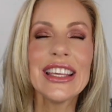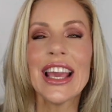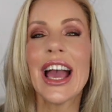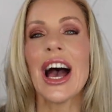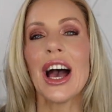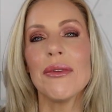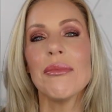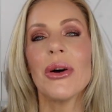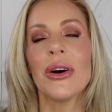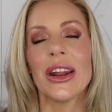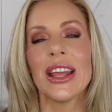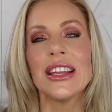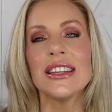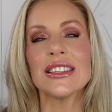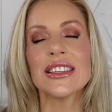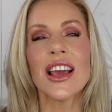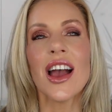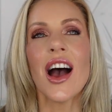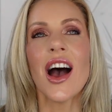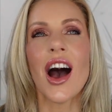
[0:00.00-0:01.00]
yeah, I bought
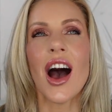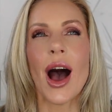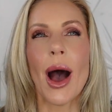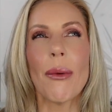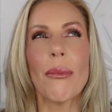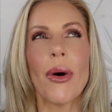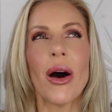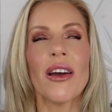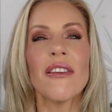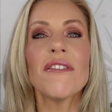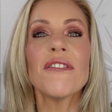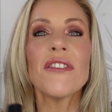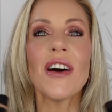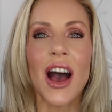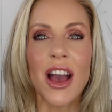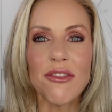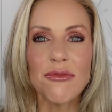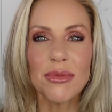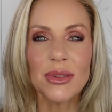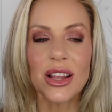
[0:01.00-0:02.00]
eight. I bought
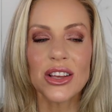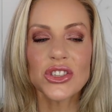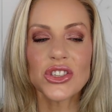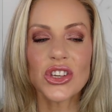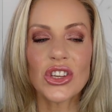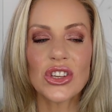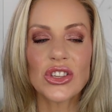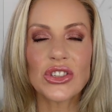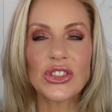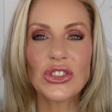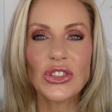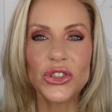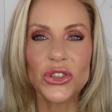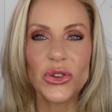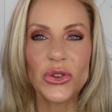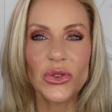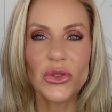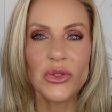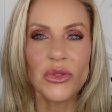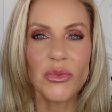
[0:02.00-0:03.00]
five blushes,
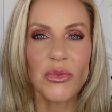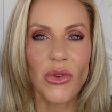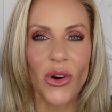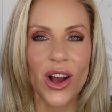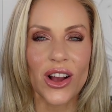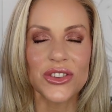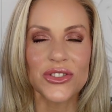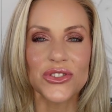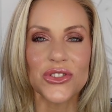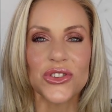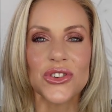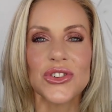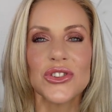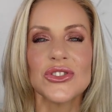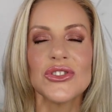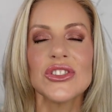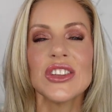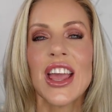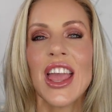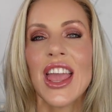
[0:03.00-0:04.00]
two bronzers,